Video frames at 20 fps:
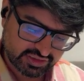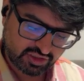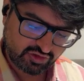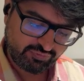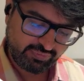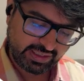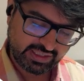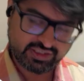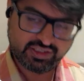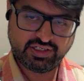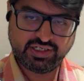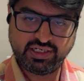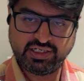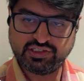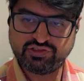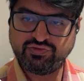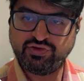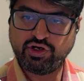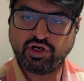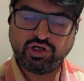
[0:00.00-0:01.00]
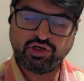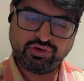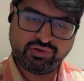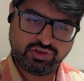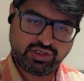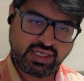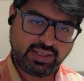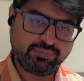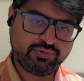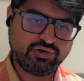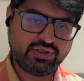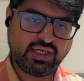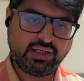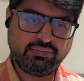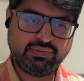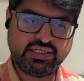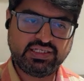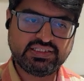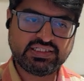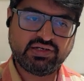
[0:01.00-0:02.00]
risk of pancreatitis. We all know type 2
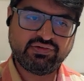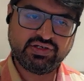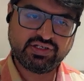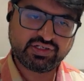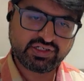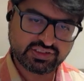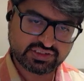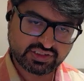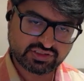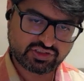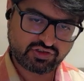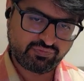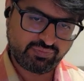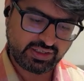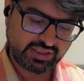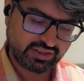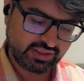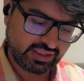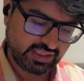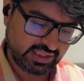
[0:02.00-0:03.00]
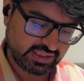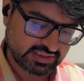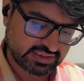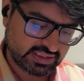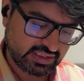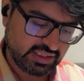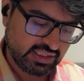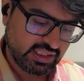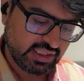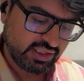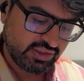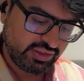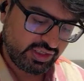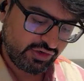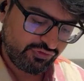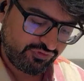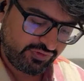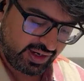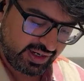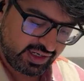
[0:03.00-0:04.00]
diabetes have increased risk of pancreatitis.
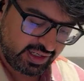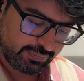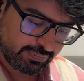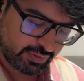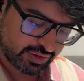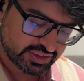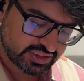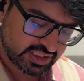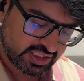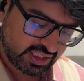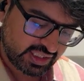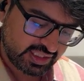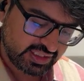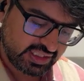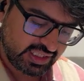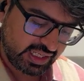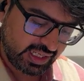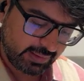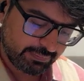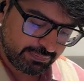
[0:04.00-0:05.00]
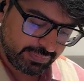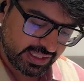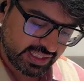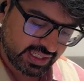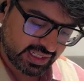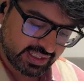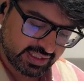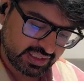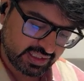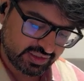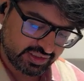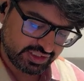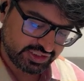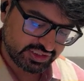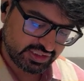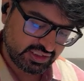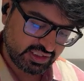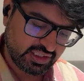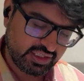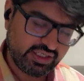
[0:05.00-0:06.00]
You have fat deposited in the epicardial
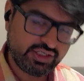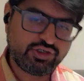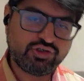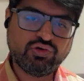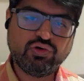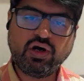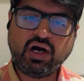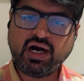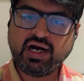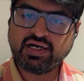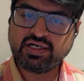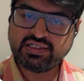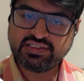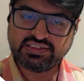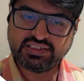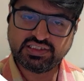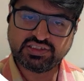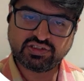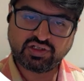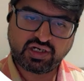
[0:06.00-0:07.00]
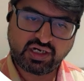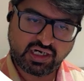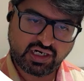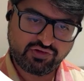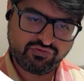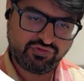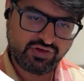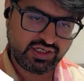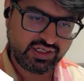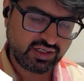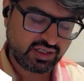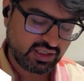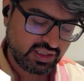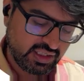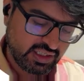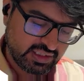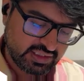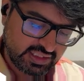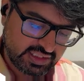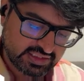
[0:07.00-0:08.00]
region, lead to heart disease or heart failure.
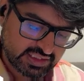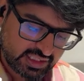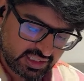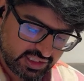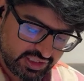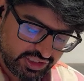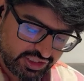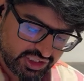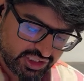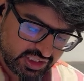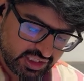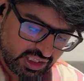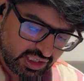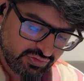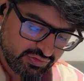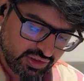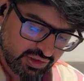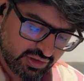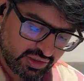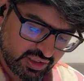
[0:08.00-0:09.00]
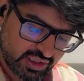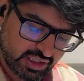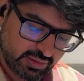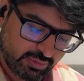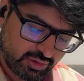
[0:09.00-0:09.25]
There is a condition now you have heard